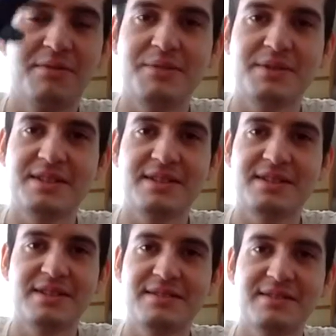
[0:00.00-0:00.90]
which
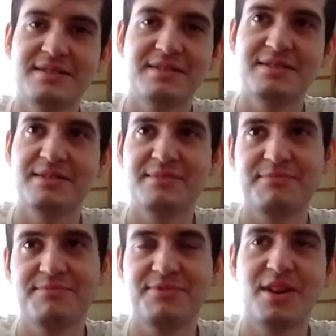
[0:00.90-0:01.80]
is
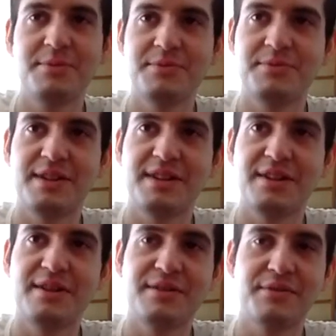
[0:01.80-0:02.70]
probably really
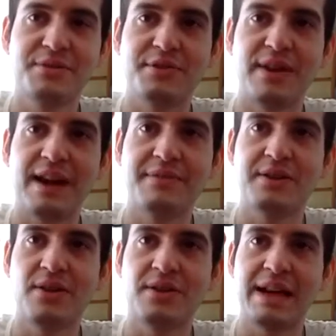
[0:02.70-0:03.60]
good if you're
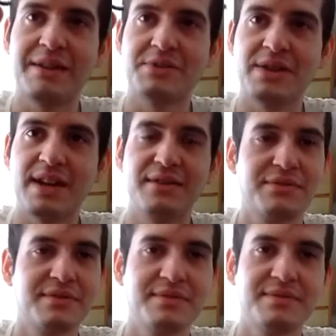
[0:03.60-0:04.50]
surviving. All you have is a
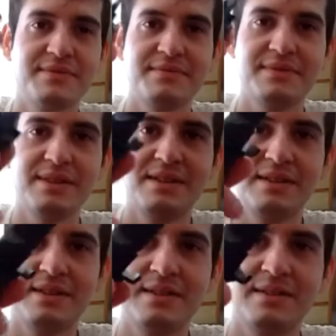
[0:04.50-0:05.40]
knife,
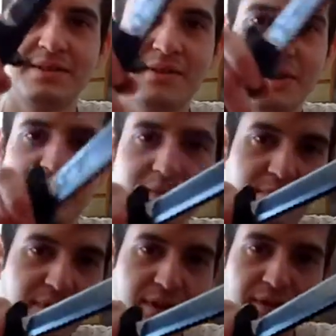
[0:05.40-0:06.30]
so you can
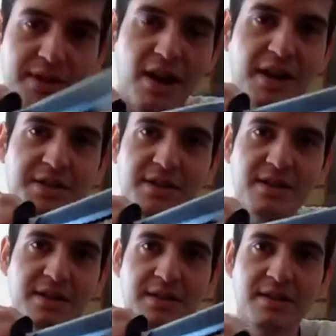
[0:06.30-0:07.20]
put a little notch
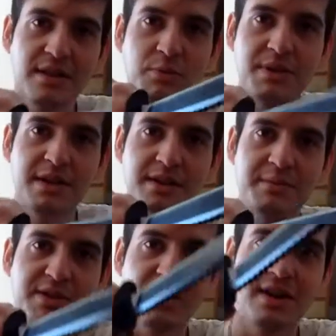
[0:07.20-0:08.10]
in what you're going
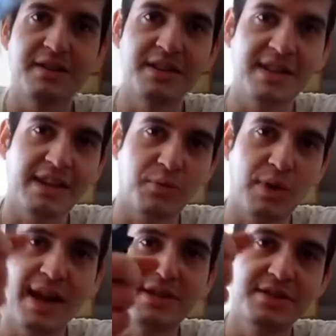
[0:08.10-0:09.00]
to baton, then take a
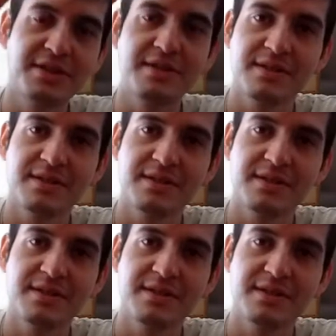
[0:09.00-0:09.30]
wedge